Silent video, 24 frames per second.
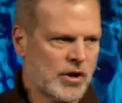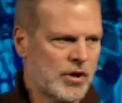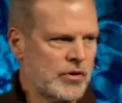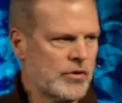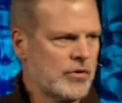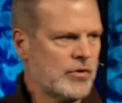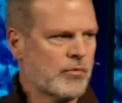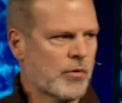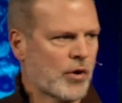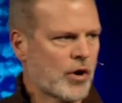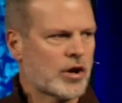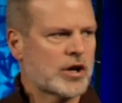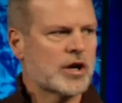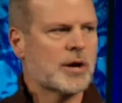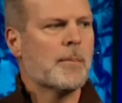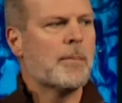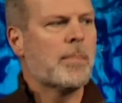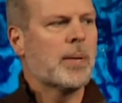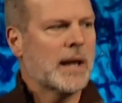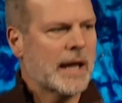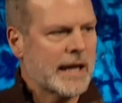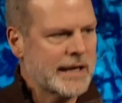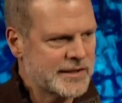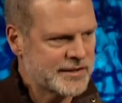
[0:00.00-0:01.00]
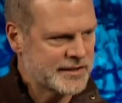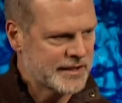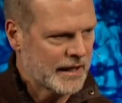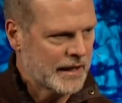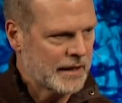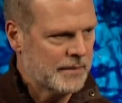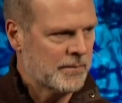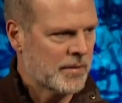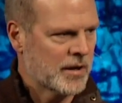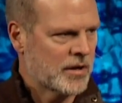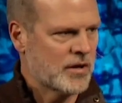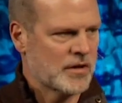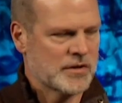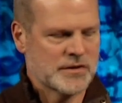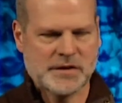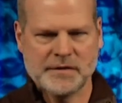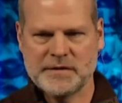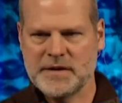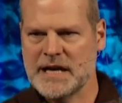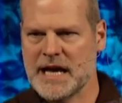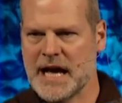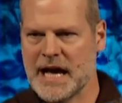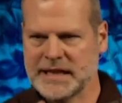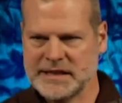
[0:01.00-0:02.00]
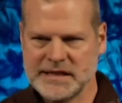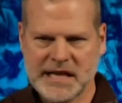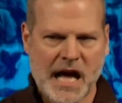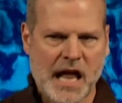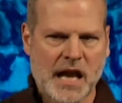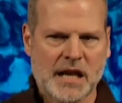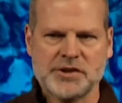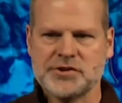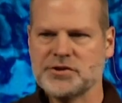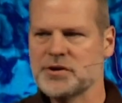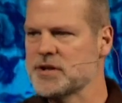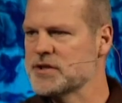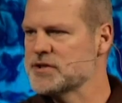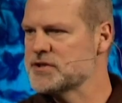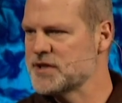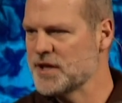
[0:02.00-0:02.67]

who were complacent because of the idolatry